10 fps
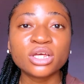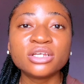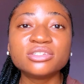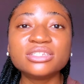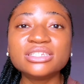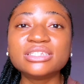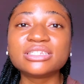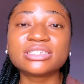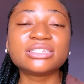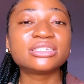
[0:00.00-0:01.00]
So this is
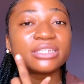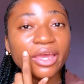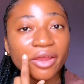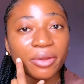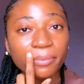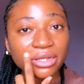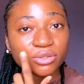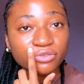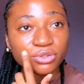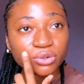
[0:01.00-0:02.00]
the scary part
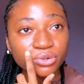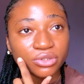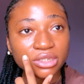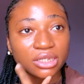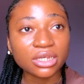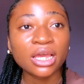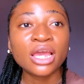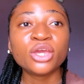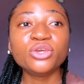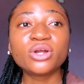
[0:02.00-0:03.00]
of the whole thing.
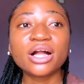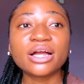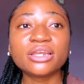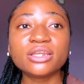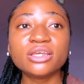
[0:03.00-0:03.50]
You can